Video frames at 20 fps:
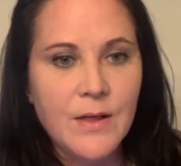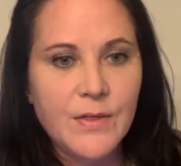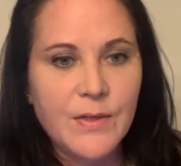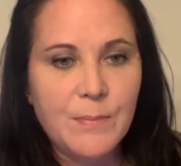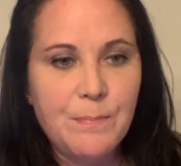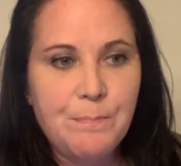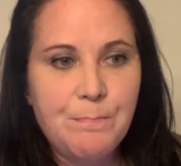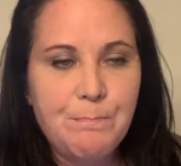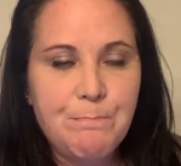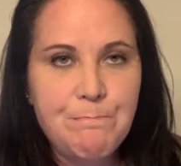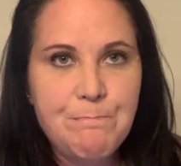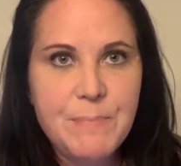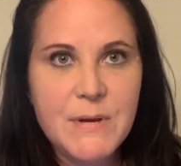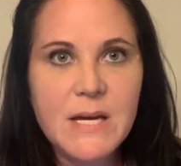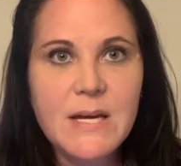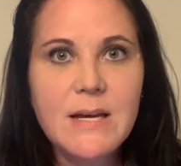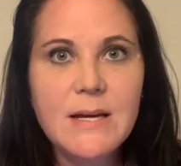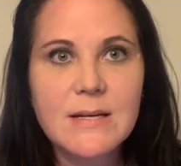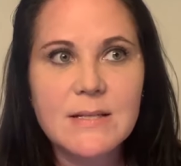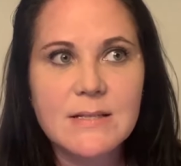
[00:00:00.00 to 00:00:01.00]
the
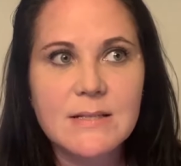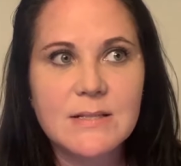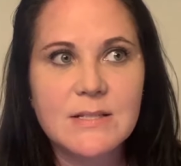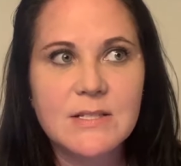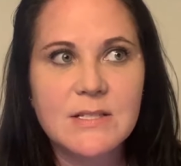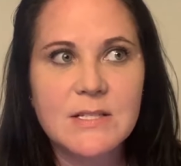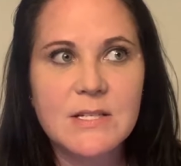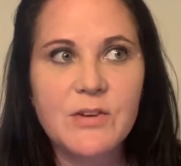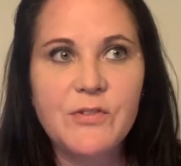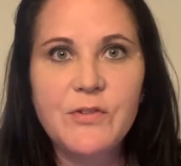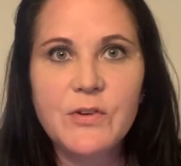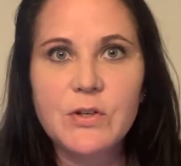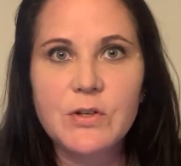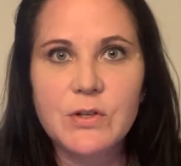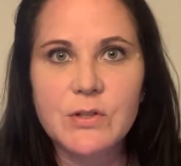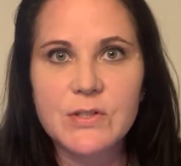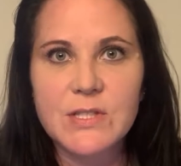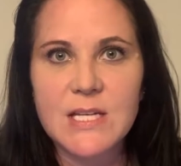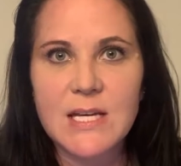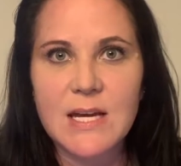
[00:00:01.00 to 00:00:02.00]
biggest
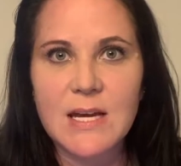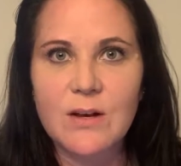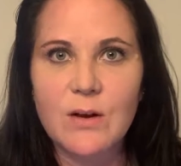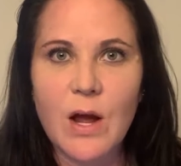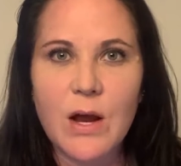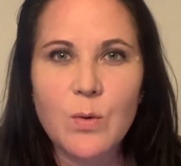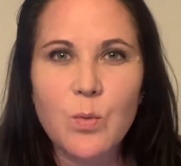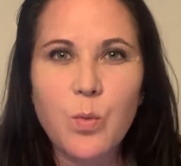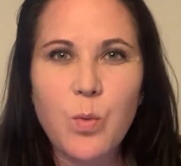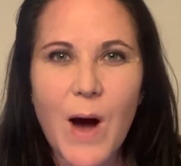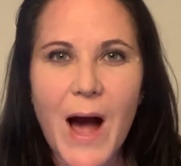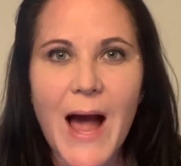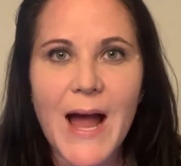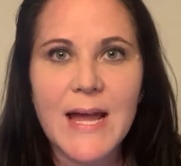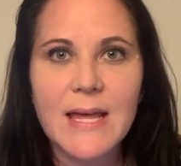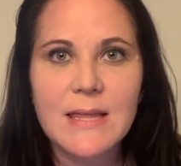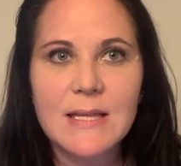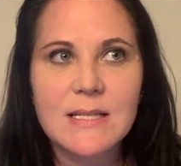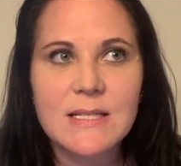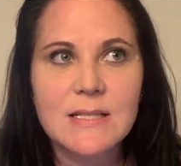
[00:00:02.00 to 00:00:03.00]
difficulty and
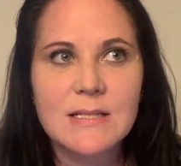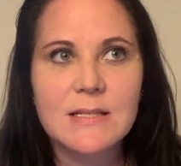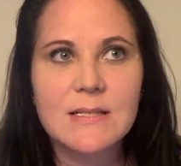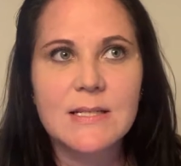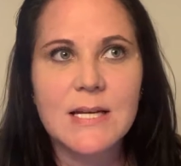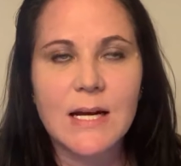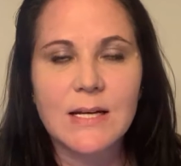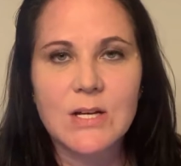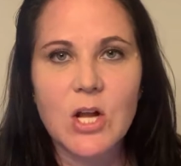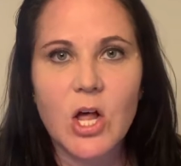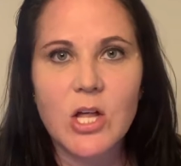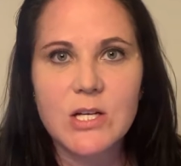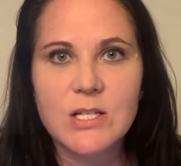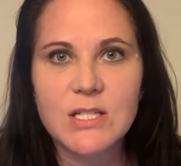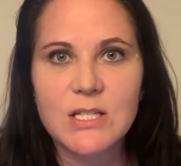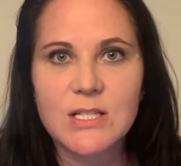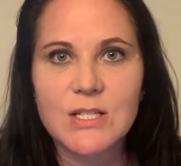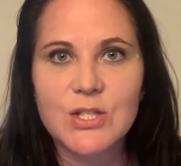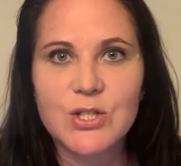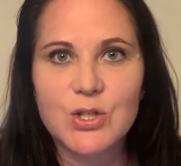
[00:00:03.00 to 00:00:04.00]
why this
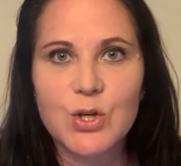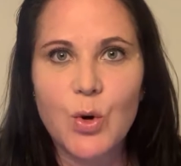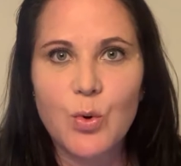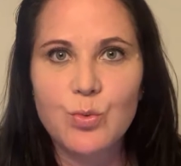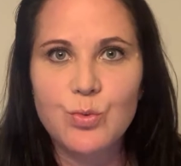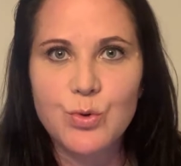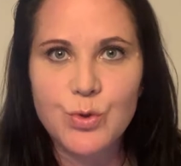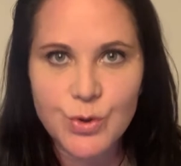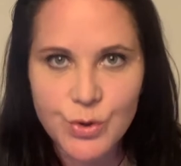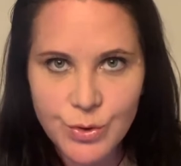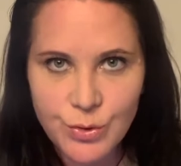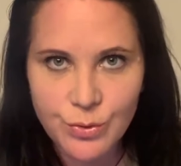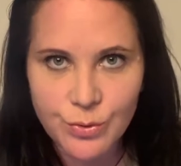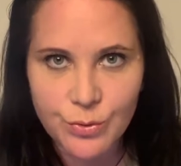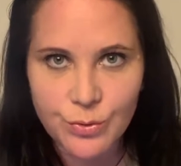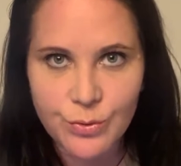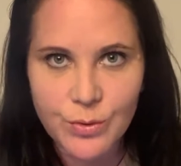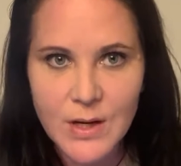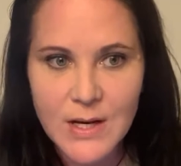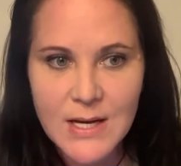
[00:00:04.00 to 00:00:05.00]
technology is so
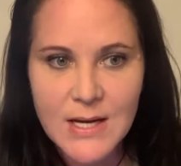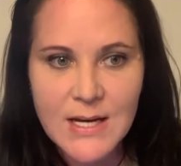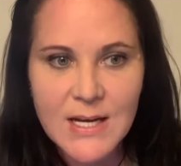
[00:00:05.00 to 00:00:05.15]
new